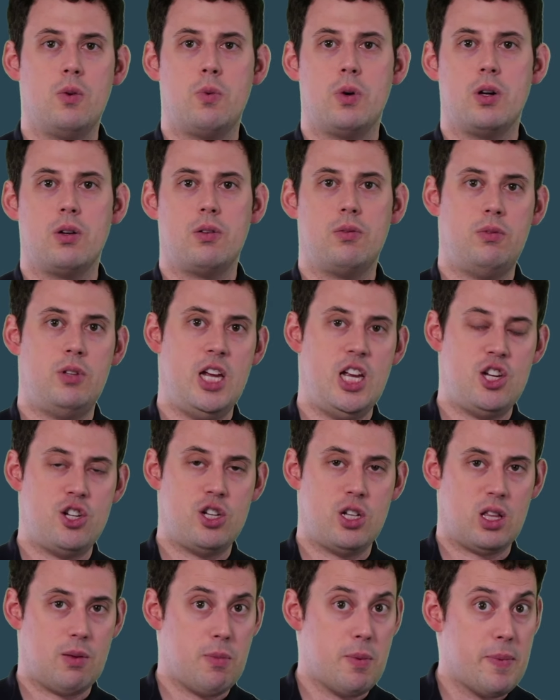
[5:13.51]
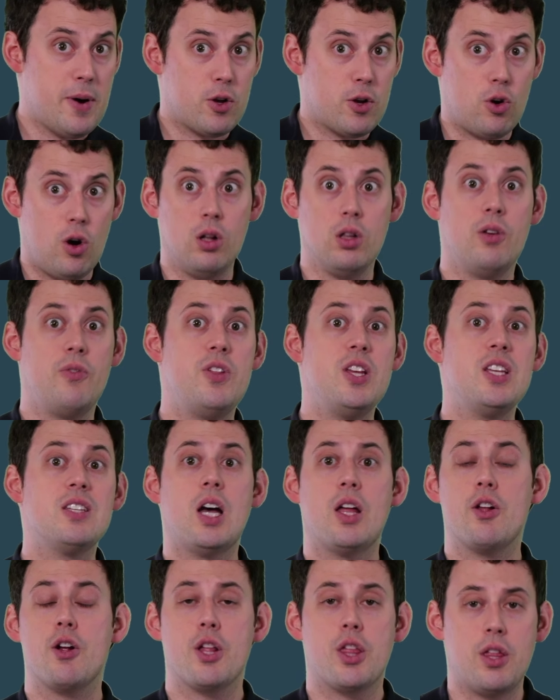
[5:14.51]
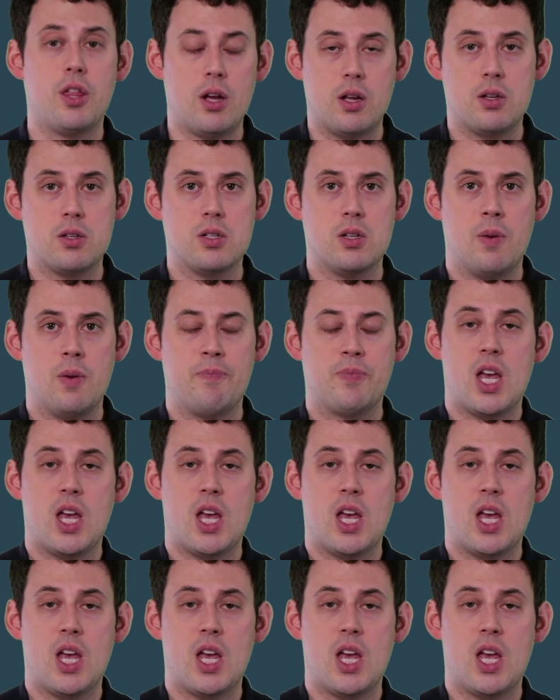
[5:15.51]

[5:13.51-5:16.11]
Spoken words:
we're teaching them about all of these other things.